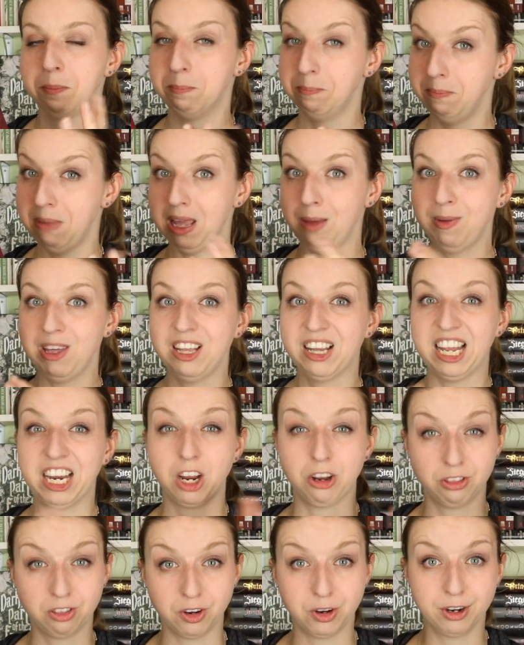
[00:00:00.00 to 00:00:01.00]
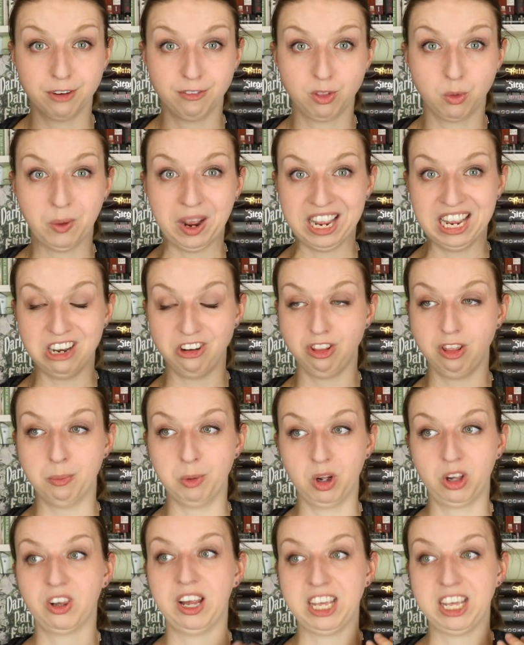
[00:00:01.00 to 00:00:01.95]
maybe like a third of the way into the book,